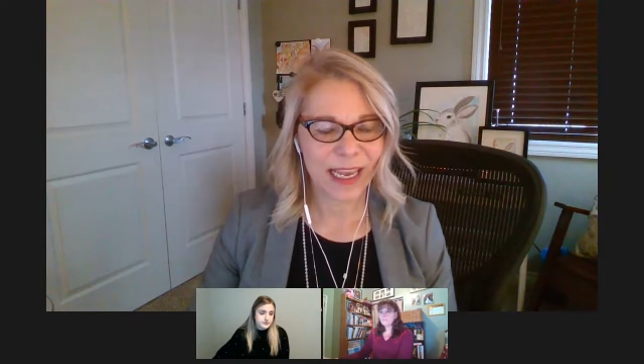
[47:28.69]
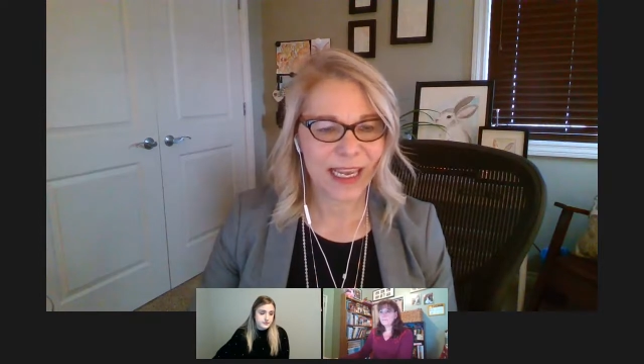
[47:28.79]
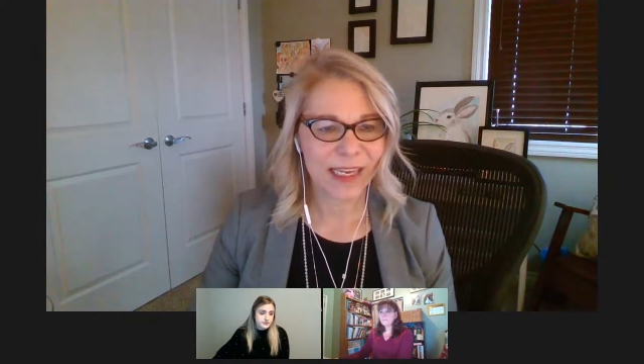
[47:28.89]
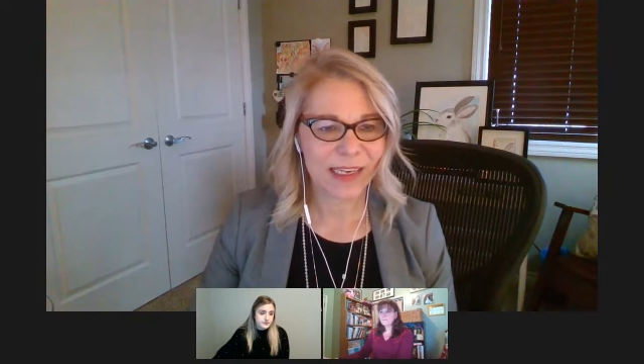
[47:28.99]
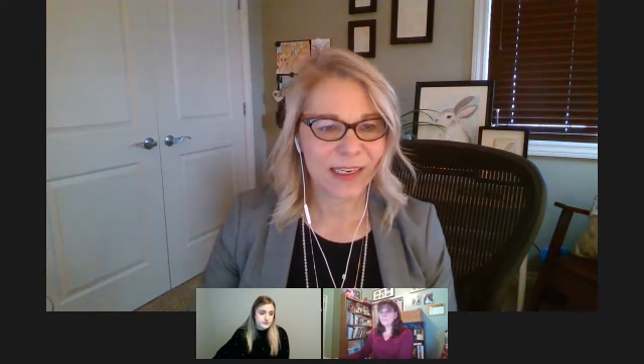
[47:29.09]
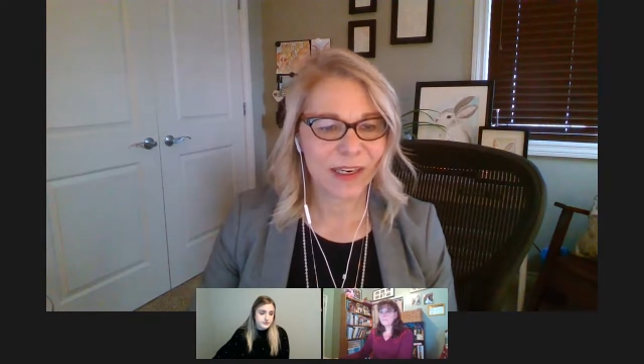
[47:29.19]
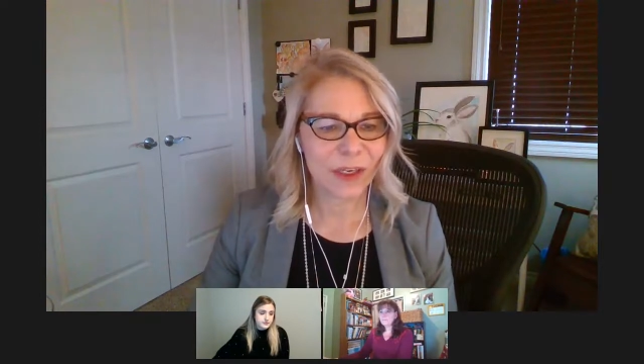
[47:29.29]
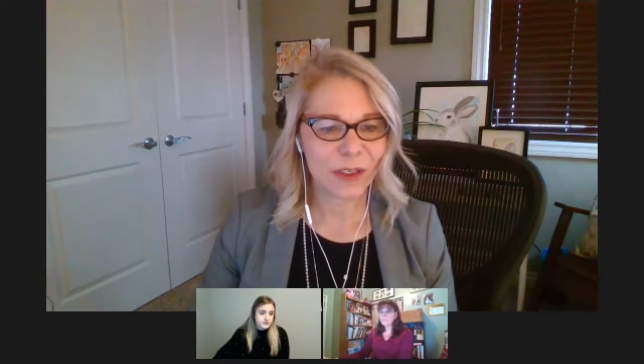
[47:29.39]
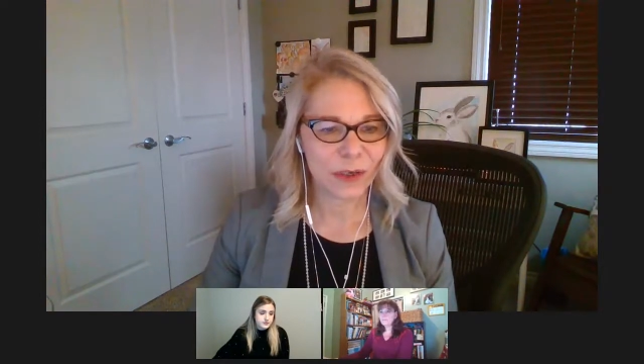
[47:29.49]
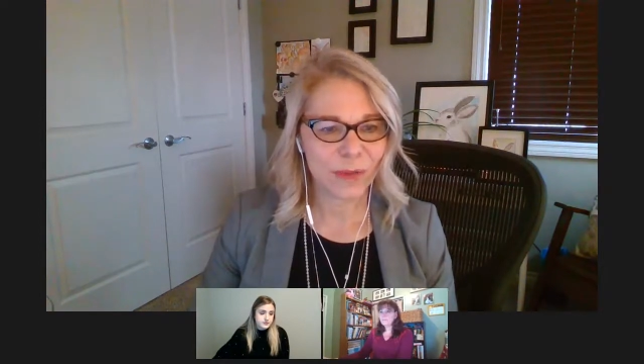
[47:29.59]
in
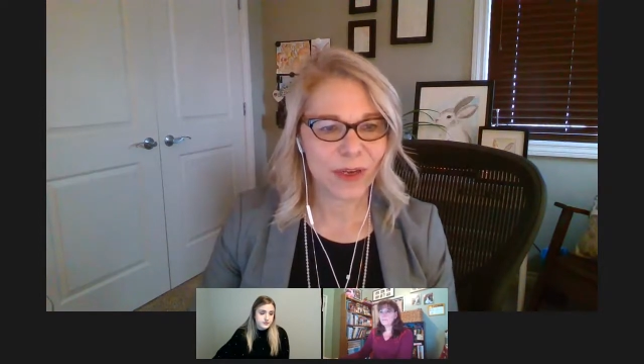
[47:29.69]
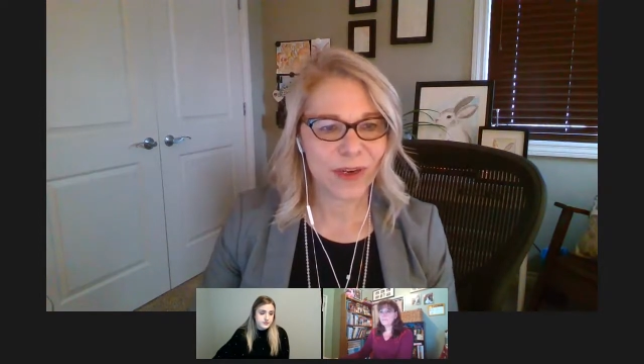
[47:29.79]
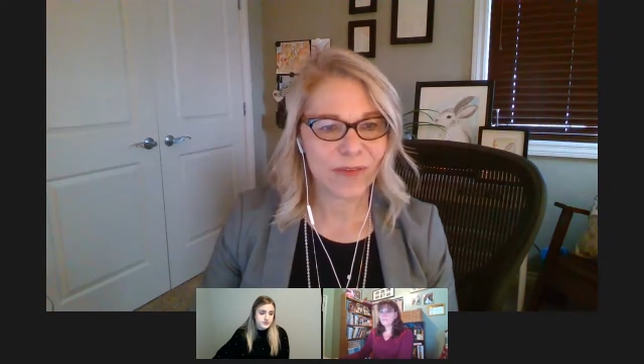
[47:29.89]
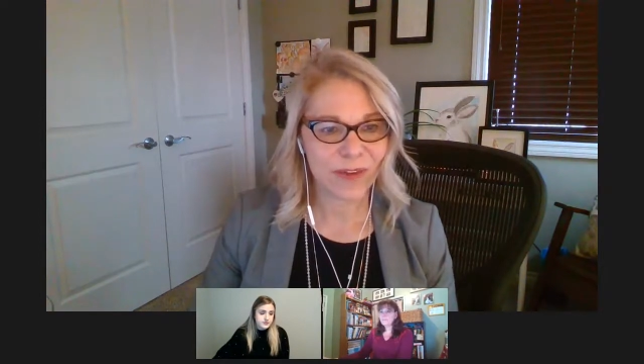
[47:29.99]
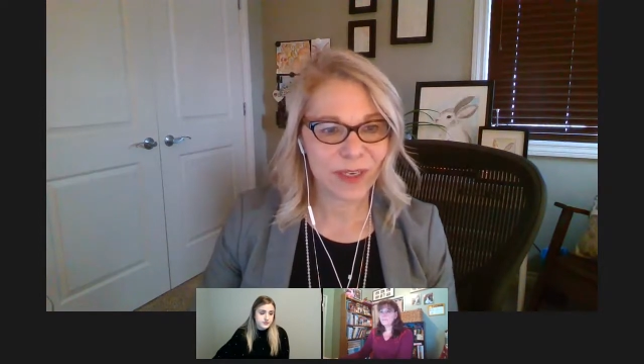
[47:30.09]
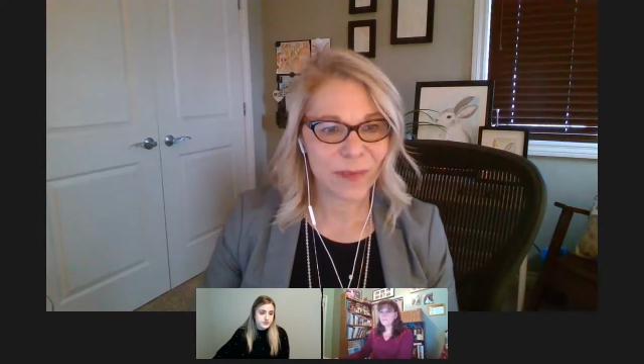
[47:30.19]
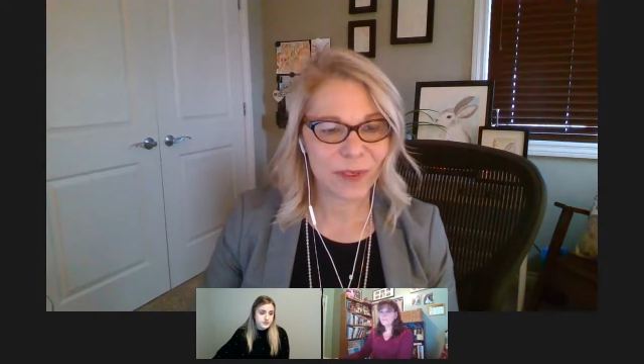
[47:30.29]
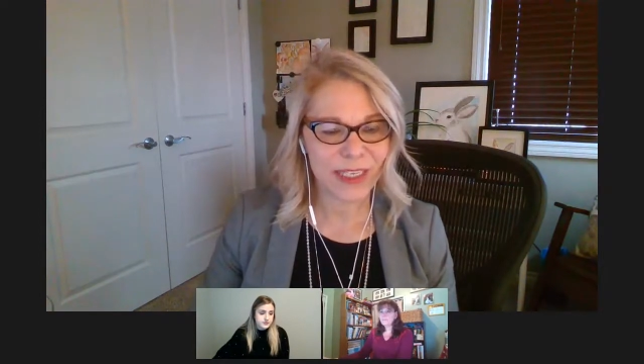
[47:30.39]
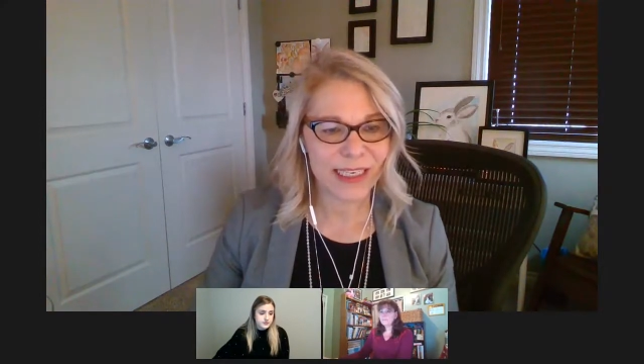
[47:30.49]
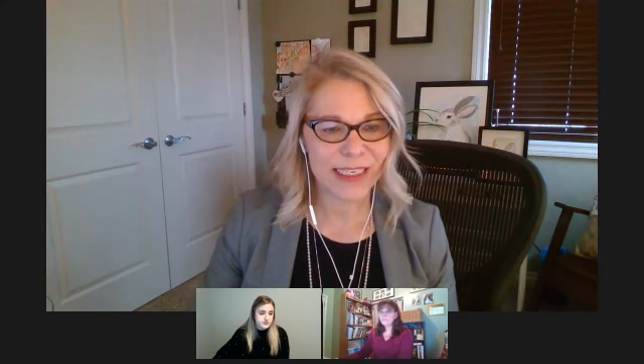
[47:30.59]
contributing
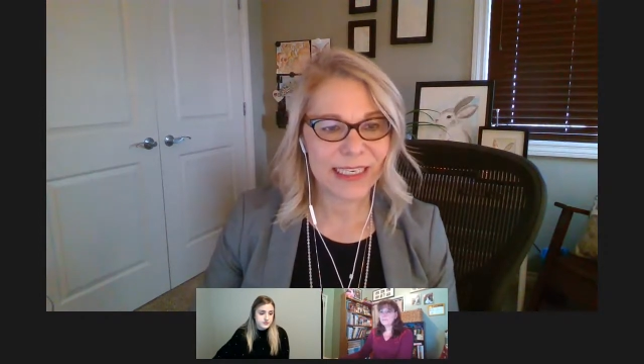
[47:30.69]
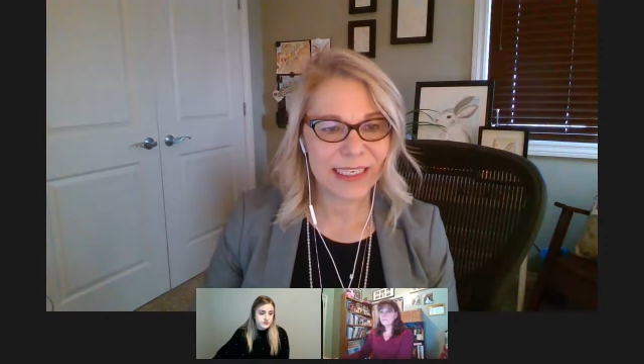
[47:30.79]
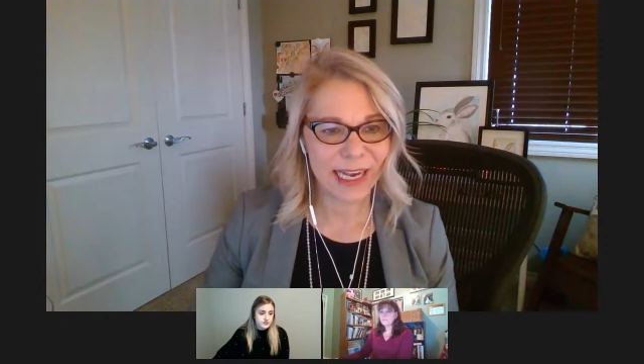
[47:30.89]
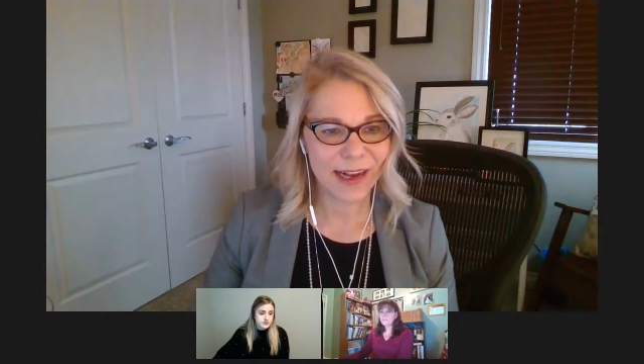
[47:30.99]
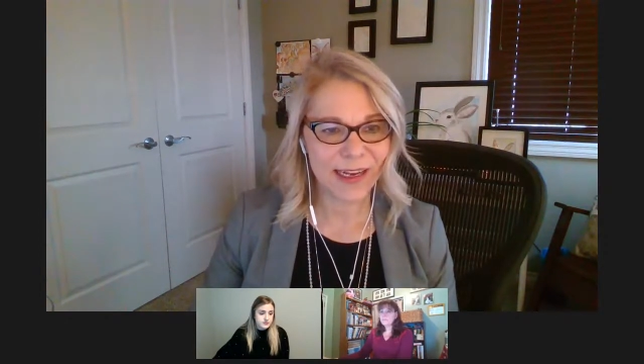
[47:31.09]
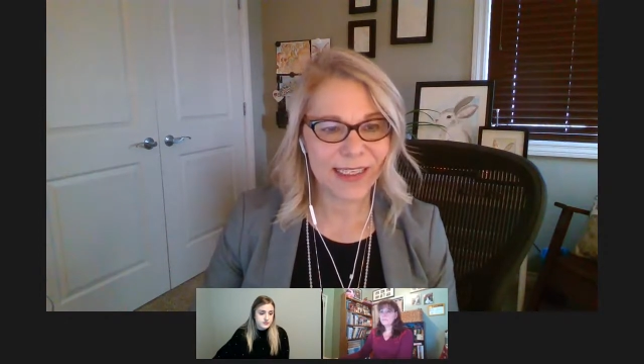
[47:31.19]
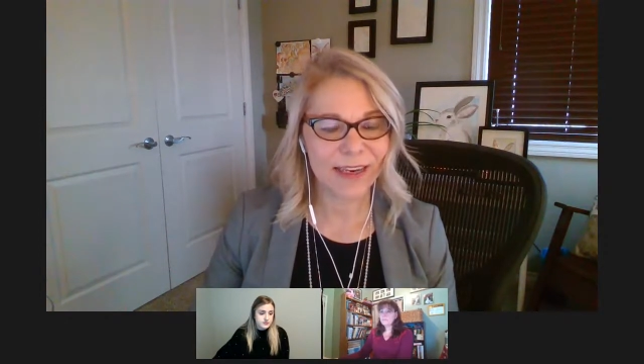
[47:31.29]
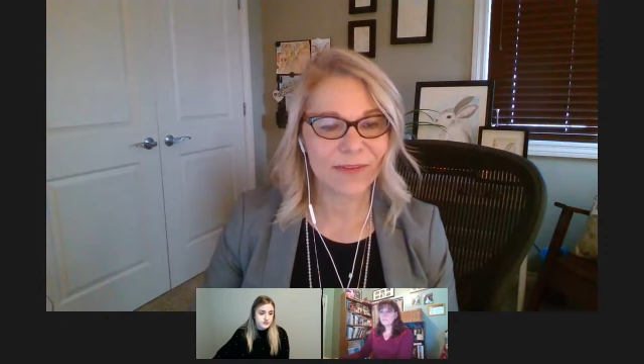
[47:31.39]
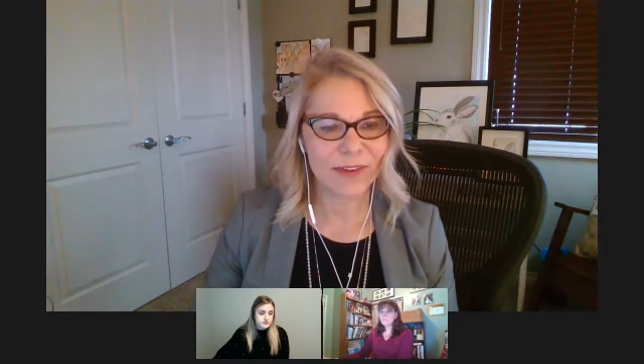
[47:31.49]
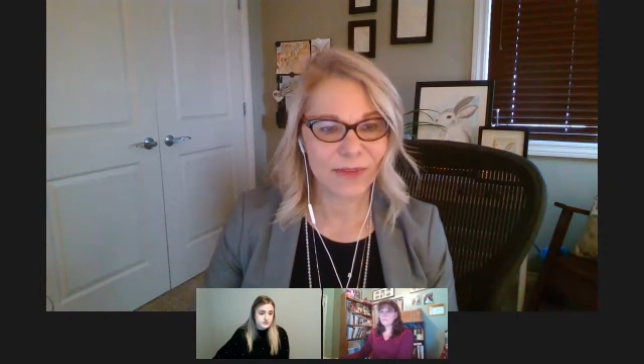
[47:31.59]
50% in kind
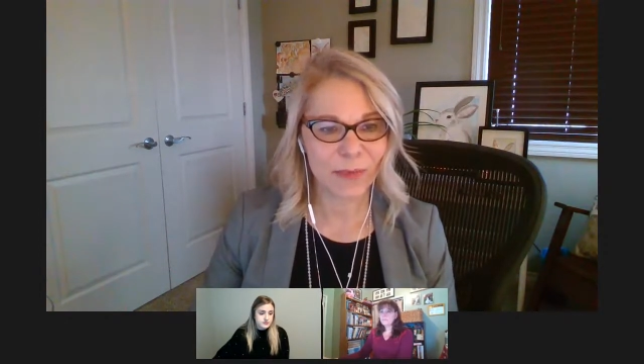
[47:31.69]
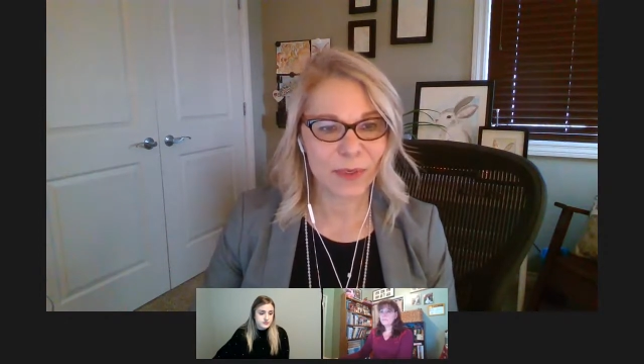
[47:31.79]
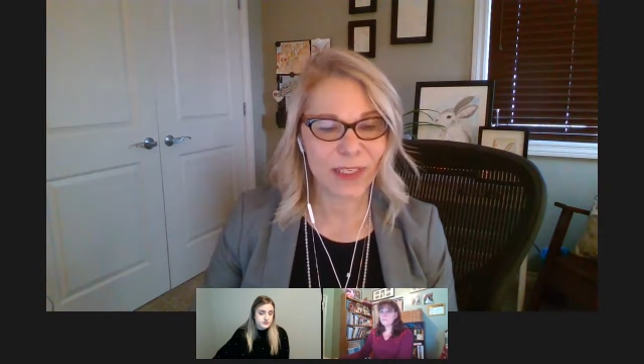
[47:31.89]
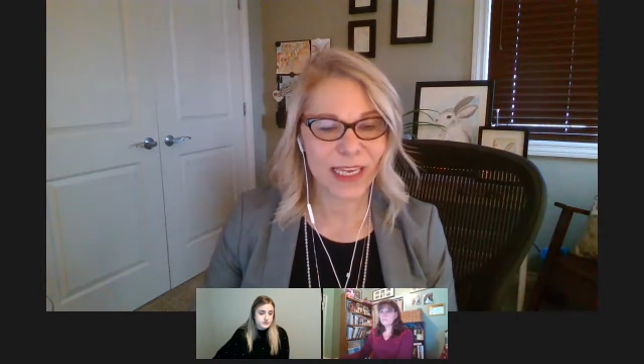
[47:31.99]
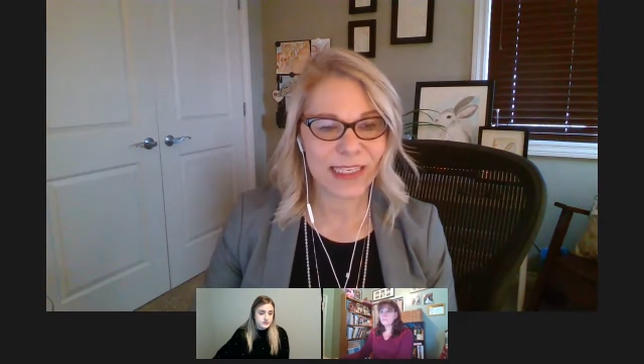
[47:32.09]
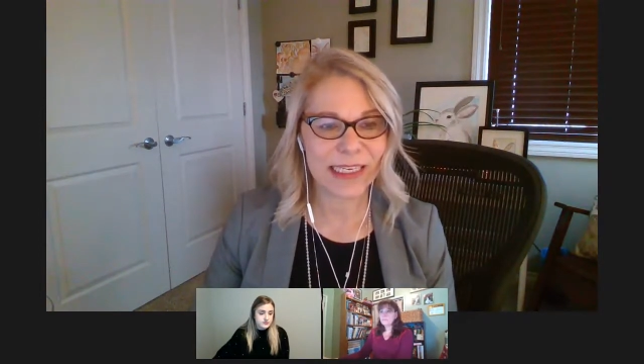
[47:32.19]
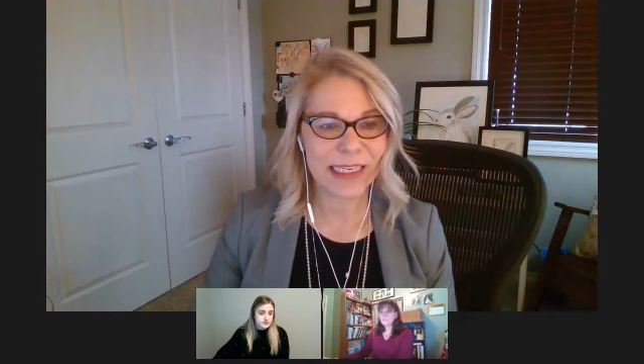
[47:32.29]
and 50%